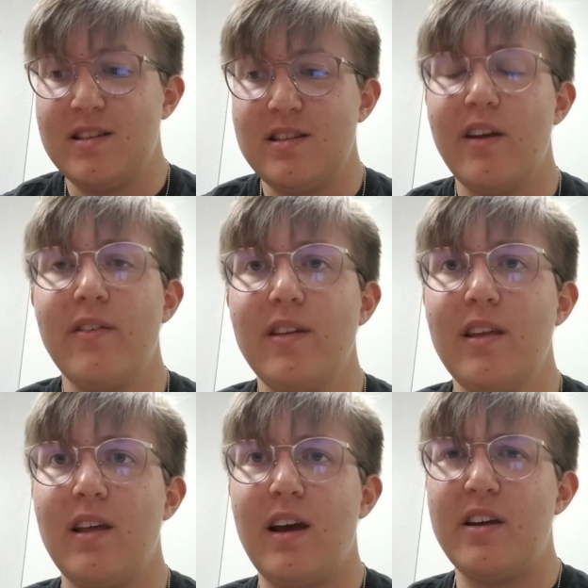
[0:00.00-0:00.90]
definitely
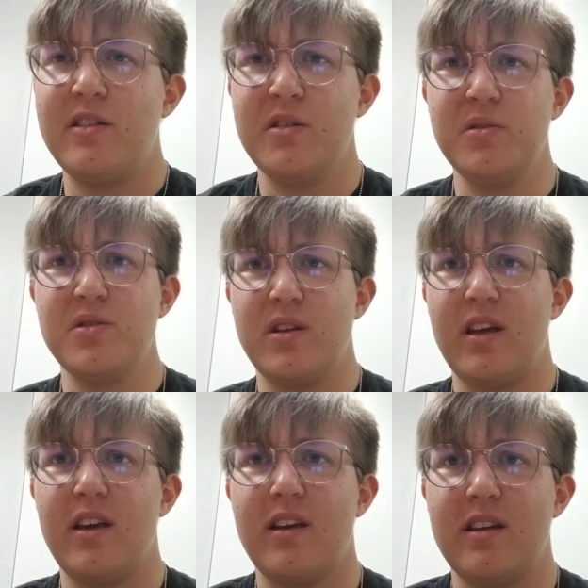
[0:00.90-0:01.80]
the higher notes are
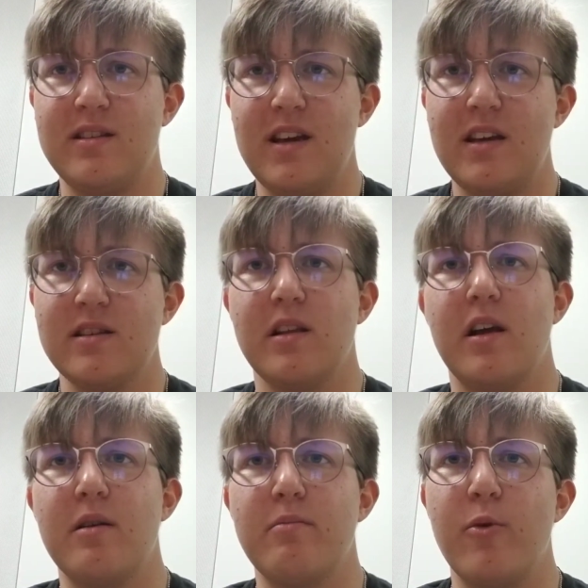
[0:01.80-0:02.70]
like it takes a
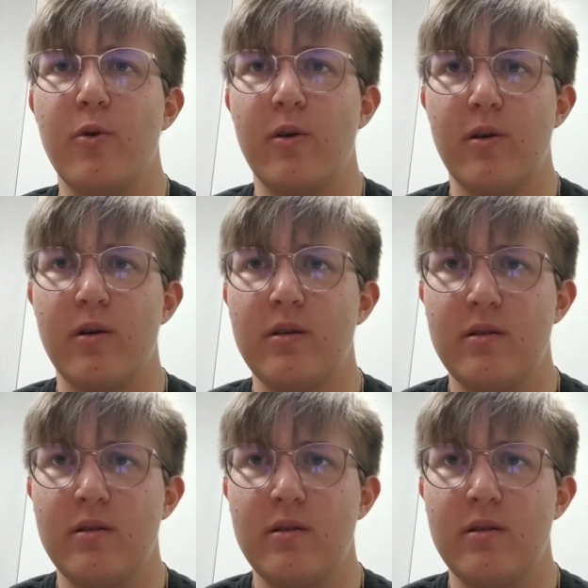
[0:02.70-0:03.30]
lot more